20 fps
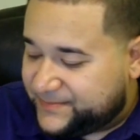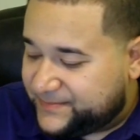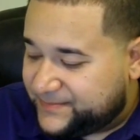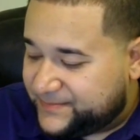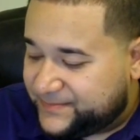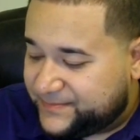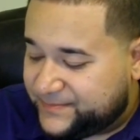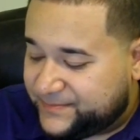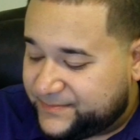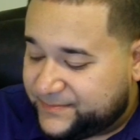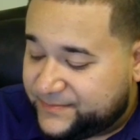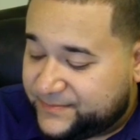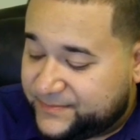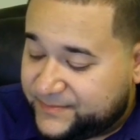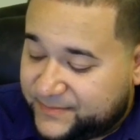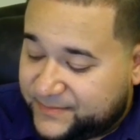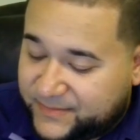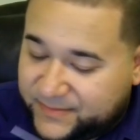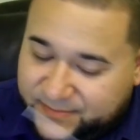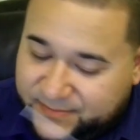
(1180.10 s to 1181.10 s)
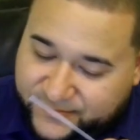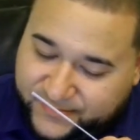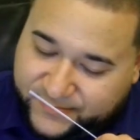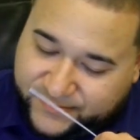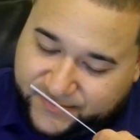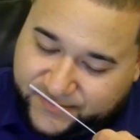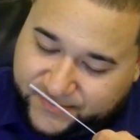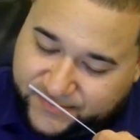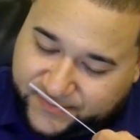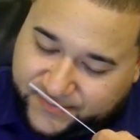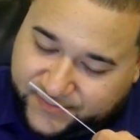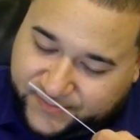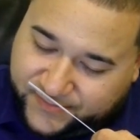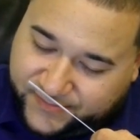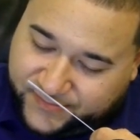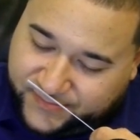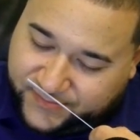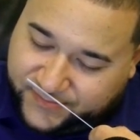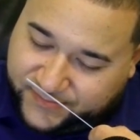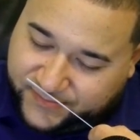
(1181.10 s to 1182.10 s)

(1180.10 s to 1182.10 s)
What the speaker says: [no speech]